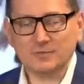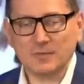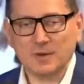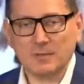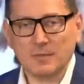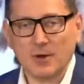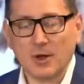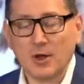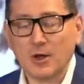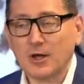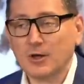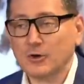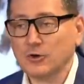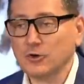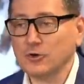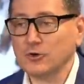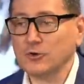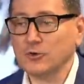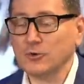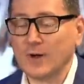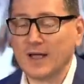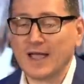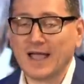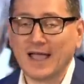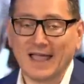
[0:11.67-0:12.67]
Momoa,
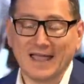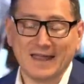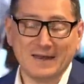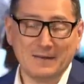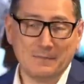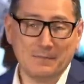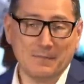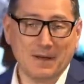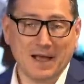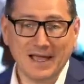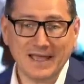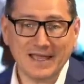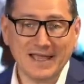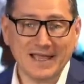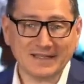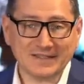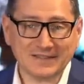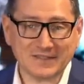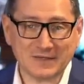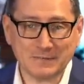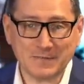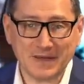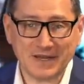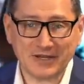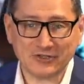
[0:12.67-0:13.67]
who, in my
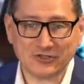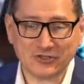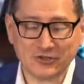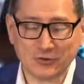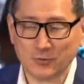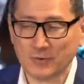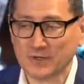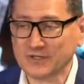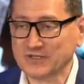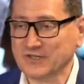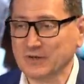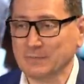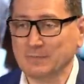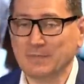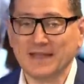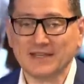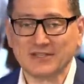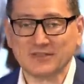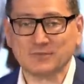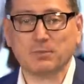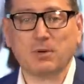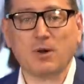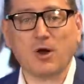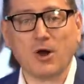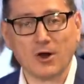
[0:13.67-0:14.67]
estimation, was the
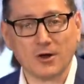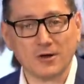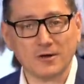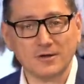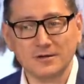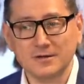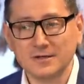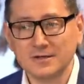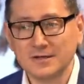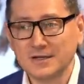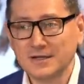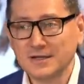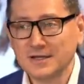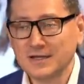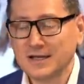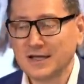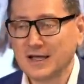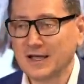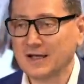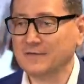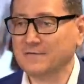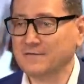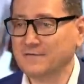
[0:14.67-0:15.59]
best part of